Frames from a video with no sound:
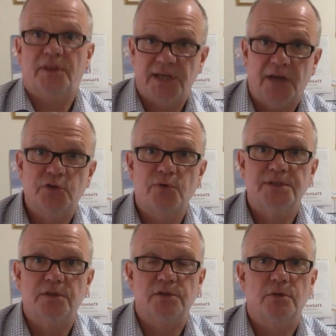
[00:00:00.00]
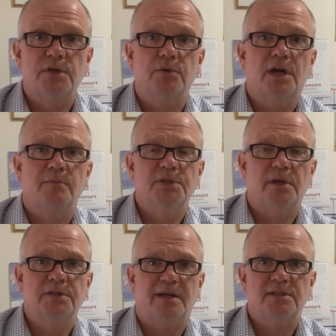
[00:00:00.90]
the other residents who don't come to
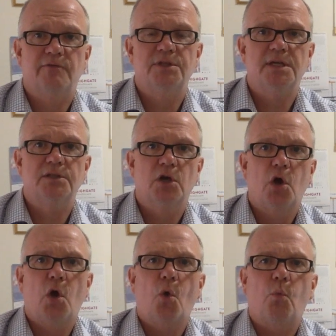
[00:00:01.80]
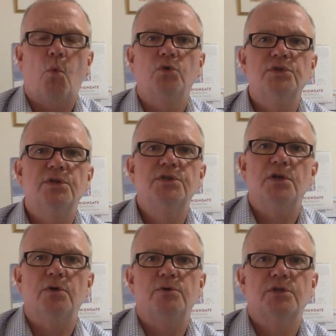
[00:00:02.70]
those activities want to
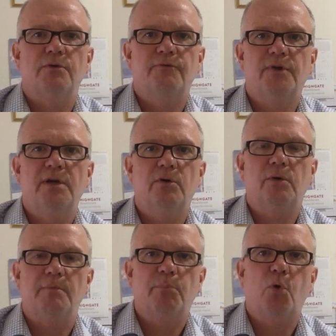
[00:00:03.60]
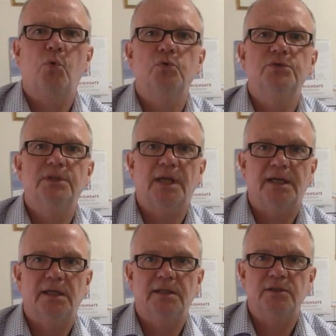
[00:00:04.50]
do to feel important
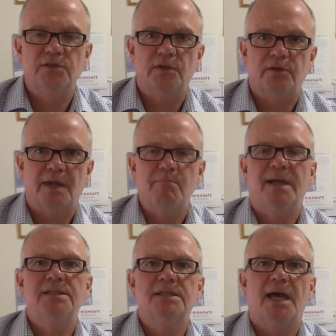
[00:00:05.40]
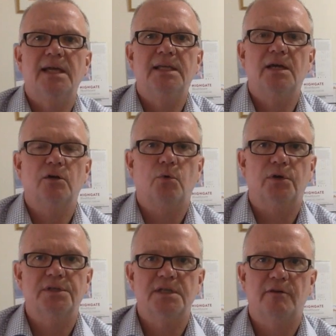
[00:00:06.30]
and that they're maintaining a
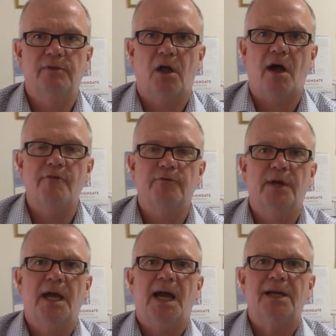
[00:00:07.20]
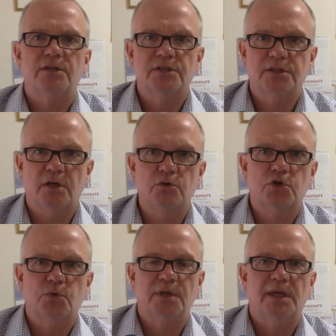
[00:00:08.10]
quality of life and a
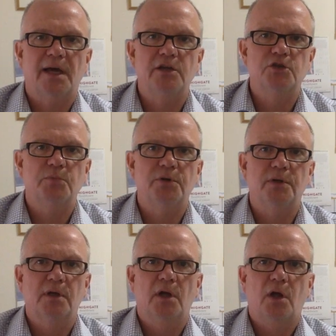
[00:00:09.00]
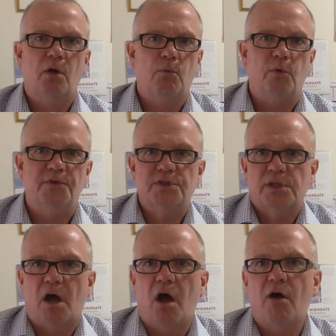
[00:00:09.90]
social engagement with
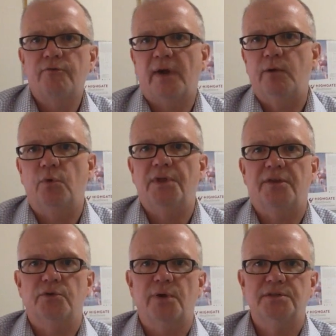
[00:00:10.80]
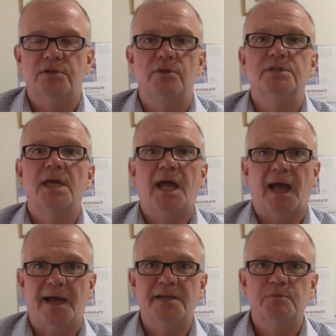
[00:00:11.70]
staff and with other residents
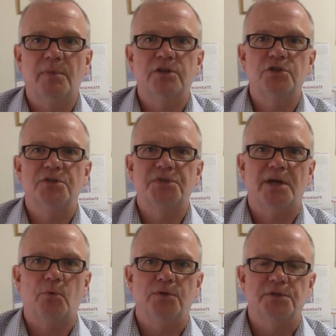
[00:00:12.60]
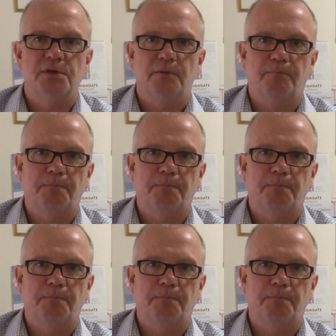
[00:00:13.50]
as much as they want to.